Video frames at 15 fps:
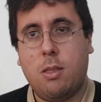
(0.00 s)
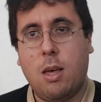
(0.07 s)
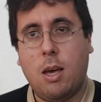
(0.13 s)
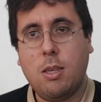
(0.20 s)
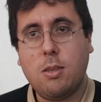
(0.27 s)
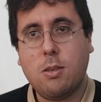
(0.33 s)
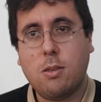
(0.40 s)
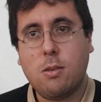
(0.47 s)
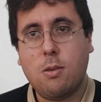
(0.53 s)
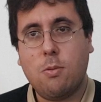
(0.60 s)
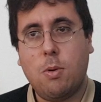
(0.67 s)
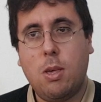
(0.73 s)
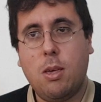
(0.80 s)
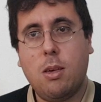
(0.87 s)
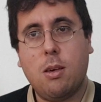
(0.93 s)
nice
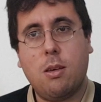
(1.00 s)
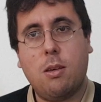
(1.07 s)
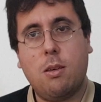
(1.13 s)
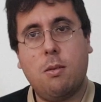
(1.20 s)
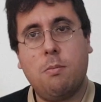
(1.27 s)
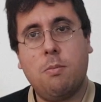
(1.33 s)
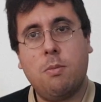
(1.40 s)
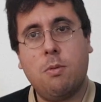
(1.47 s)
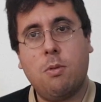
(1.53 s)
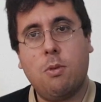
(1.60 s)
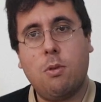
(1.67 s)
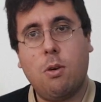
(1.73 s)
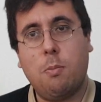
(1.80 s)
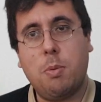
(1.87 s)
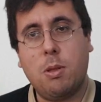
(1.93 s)
week. I am
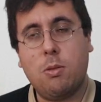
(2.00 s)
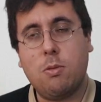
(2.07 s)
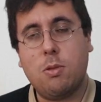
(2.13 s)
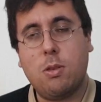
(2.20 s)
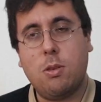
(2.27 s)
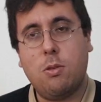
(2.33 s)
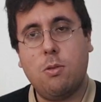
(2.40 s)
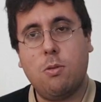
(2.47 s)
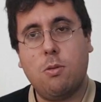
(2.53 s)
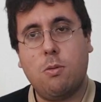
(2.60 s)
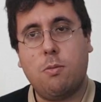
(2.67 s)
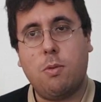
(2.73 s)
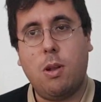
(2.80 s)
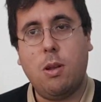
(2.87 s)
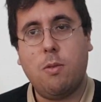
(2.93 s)
hoping to see you
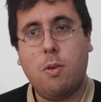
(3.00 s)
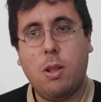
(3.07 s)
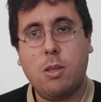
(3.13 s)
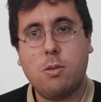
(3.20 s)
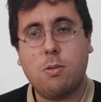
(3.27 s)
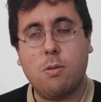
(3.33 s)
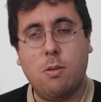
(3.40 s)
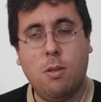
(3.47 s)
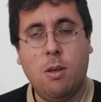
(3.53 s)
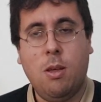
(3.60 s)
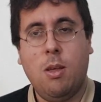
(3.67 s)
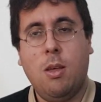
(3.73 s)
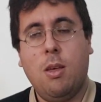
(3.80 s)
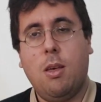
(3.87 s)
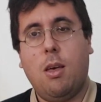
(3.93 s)
really soon.
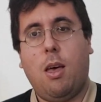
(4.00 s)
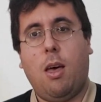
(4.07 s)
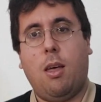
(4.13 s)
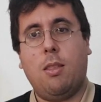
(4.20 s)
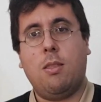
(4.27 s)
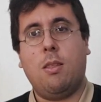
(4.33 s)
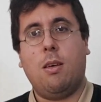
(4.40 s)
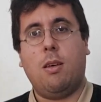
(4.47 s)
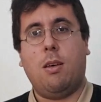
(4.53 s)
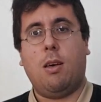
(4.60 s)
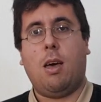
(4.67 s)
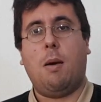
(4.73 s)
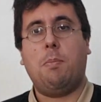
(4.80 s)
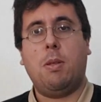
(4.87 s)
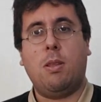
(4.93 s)
And
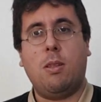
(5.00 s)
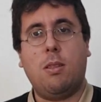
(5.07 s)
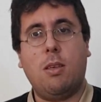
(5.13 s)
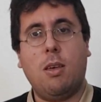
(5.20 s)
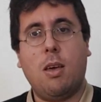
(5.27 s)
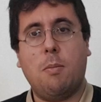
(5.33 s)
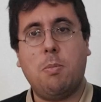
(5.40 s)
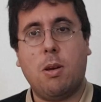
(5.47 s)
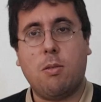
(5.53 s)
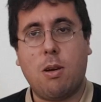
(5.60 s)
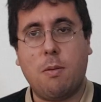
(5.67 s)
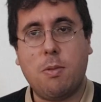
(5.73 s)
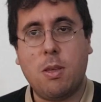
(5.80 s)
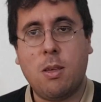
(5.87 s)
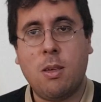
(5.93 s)
happy knitting, happy
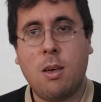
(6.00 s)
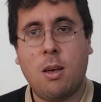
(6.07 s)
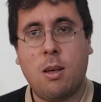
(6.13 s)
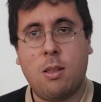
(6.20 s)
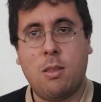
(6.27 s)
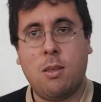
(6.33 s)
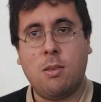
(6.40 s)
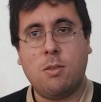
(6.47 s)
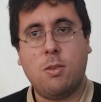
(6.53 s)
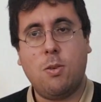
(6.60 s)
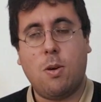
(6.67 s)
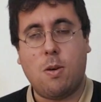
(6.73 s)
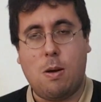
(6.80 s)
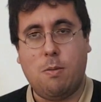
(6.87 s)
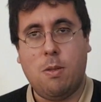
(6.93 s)
crafting, and see you
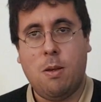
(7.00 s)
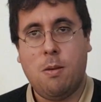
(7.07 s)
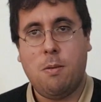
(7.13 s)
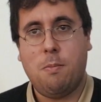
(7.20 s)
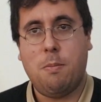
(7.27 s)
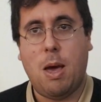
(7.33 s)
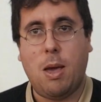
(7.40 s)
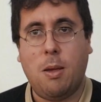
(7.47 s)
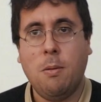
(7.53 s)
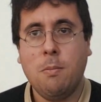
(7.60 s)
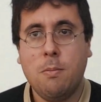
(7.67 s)
around. Bye.